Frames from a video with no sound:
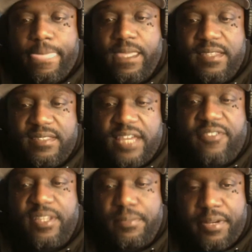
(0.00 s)
It's
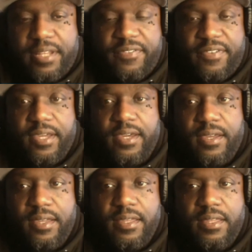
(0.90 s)
definitely pretty fair.
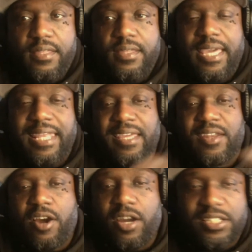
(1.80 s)
And then
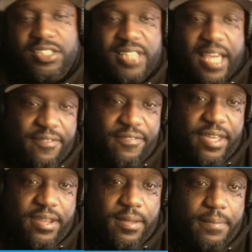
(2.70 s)
Harden just got
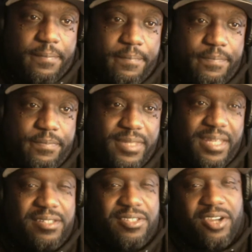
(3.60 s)
fed up. Then
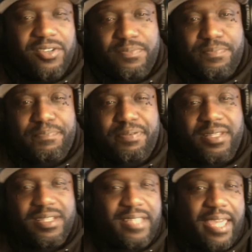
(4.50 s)
he started
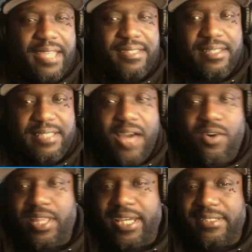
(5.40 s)
pulling antics. I
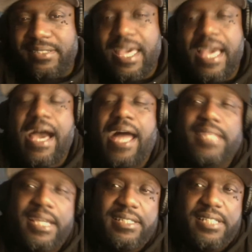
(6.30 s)
don't like this. I
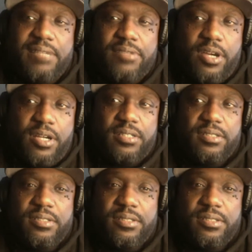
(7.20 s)
like James Harden.